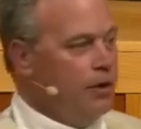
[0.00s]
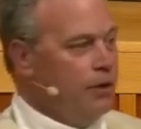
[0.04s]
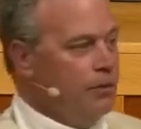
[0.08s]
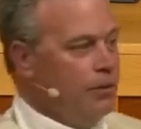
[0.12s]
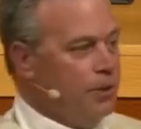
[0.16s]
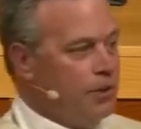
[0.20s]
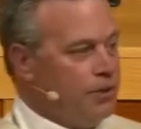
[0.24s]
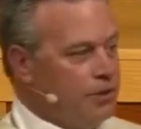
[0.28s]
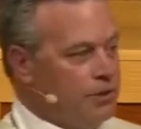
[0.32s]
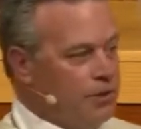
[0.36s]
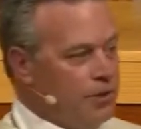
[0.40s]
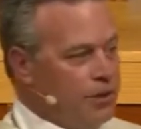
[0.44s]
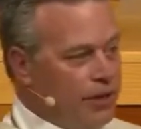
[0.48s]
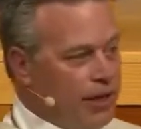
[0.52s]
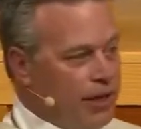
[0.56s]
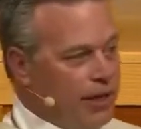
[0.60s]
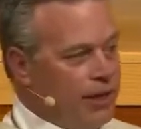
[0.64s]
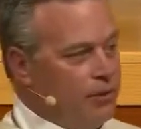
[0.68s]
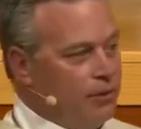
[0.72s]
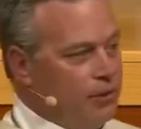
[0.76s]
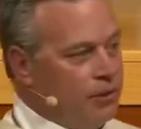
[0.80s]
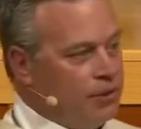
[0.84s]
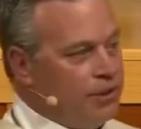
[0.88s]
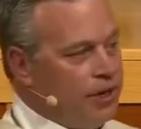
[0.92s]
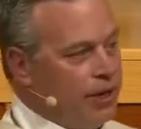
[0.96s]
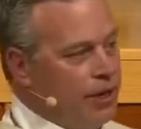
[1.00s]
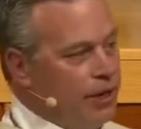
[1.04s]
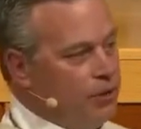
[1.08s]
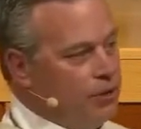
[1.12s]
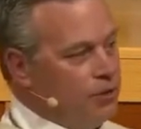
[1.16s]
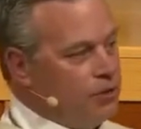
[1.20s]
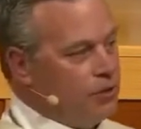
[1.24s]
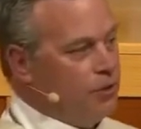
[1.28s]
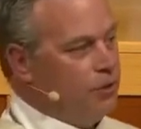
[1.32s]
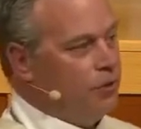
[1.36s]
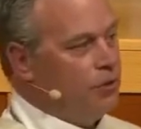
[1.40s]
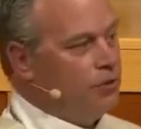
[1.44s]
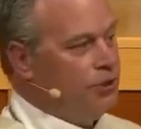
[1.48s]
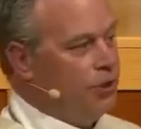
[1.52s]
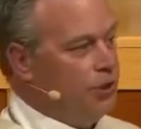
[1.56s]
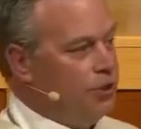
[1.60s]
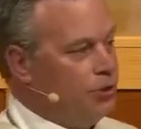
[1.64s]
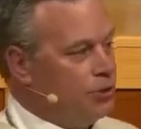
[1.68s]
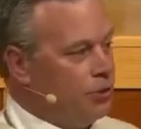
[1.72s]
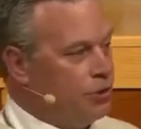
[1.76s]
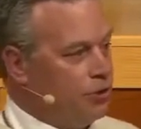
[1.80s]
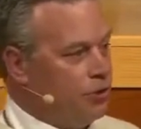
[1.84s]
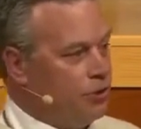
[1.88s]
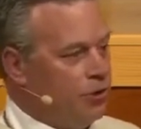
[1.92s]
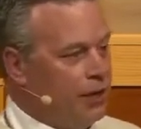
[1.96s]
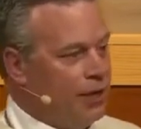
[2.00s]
was then a retired school teacher,